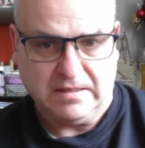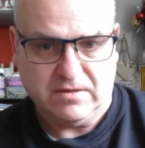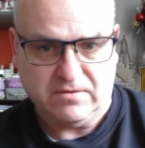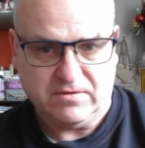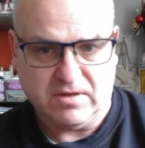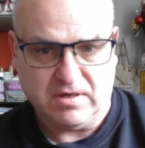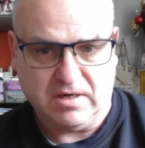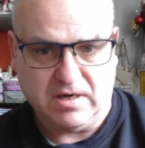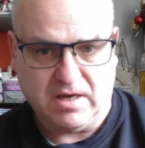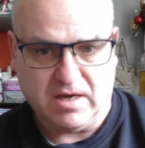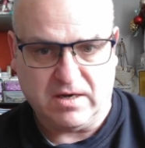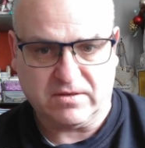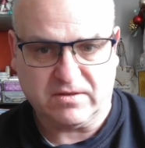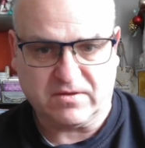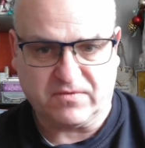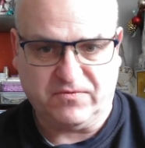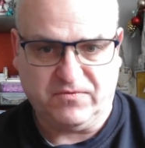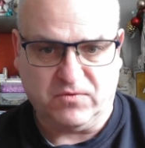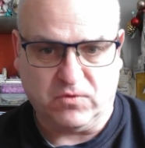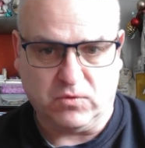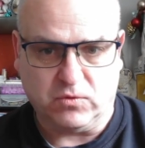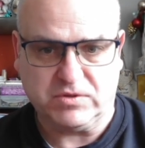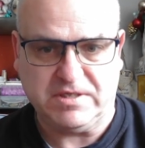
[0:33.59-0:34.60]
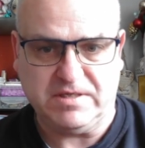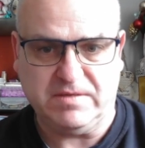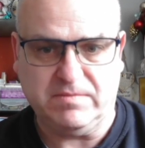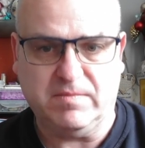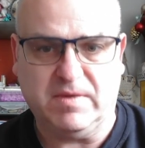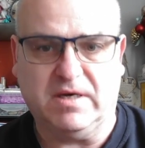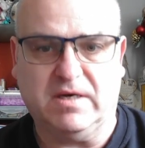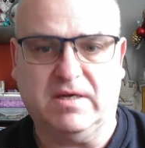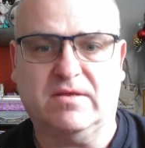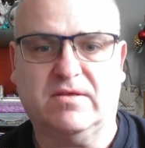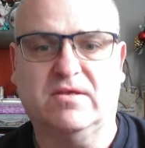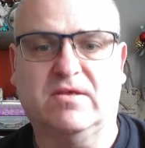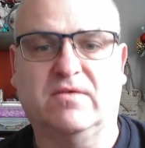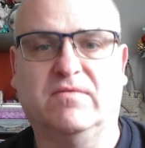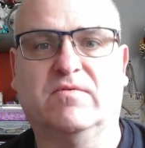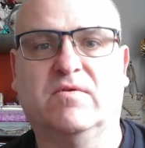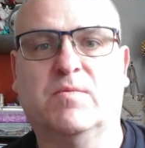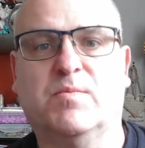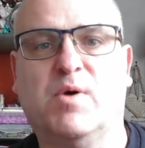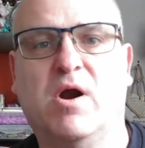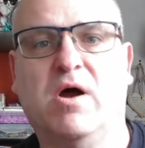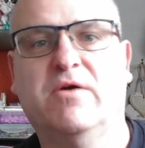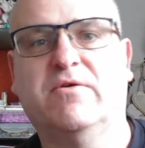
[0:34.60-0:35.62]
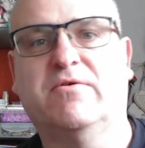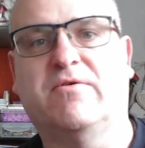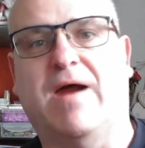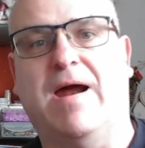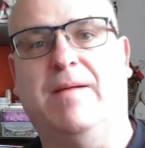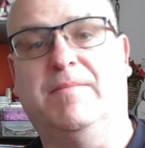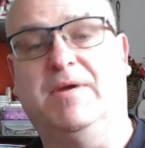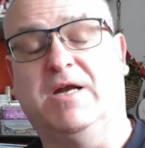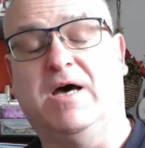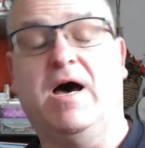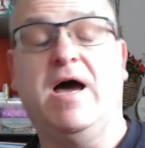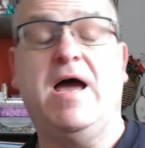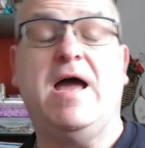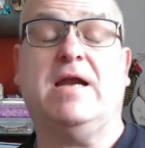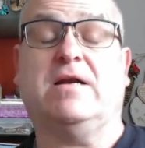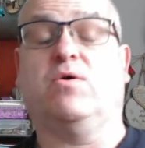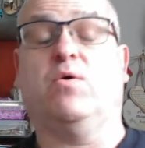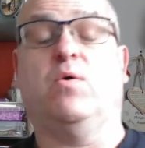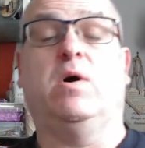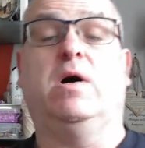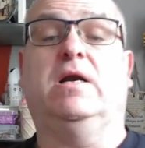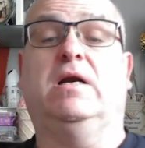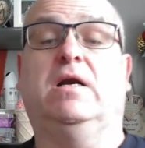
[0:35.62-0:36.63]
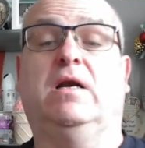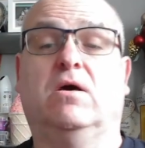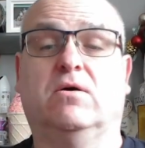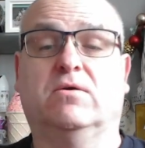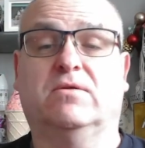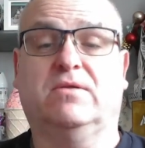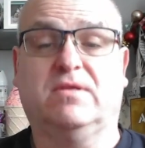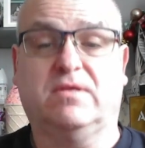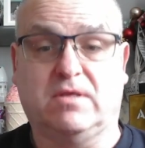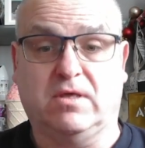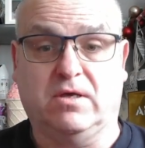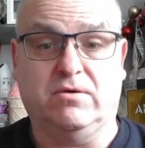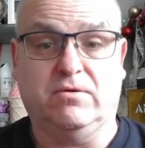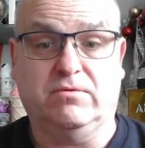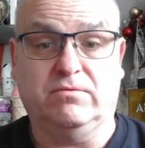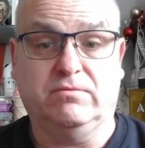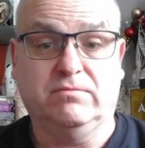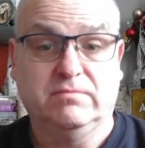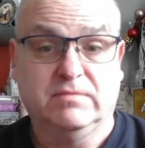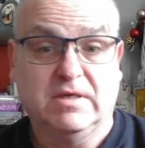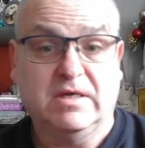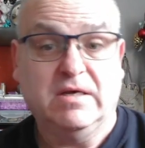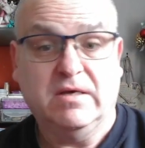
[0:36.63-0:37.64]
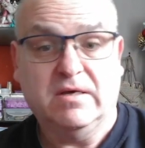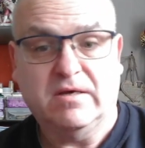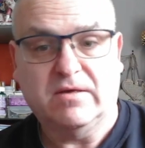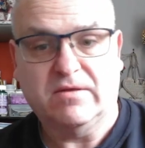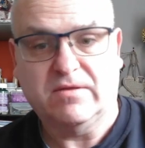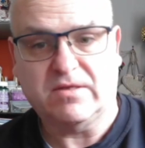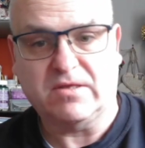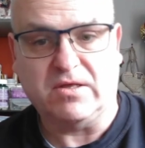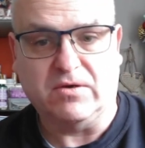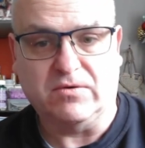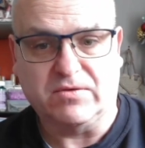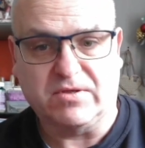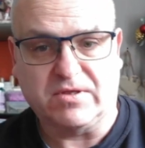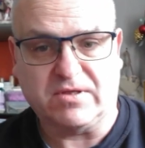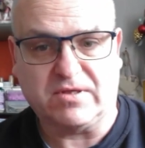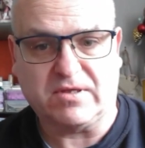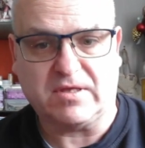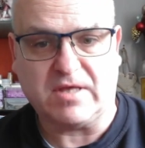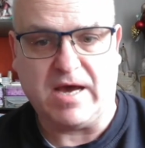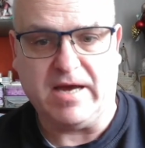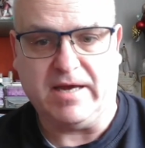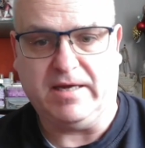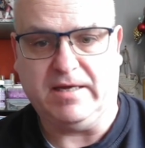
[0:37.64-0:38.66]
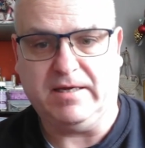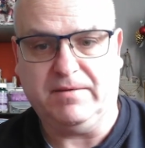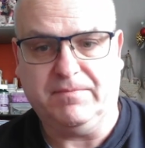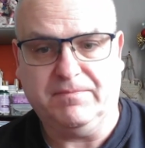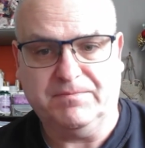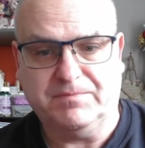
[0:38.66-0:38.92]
the last 40 minutes of the program, and I had quite a lot to still to say.